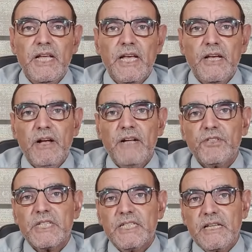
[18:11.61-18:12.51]
You have to
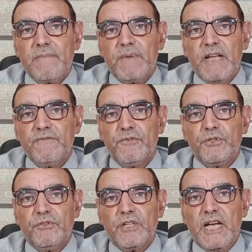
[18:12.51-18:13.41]
set a plan for
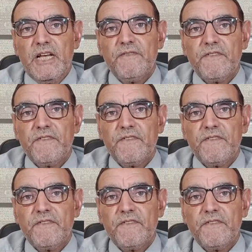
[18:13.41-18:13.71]
your life,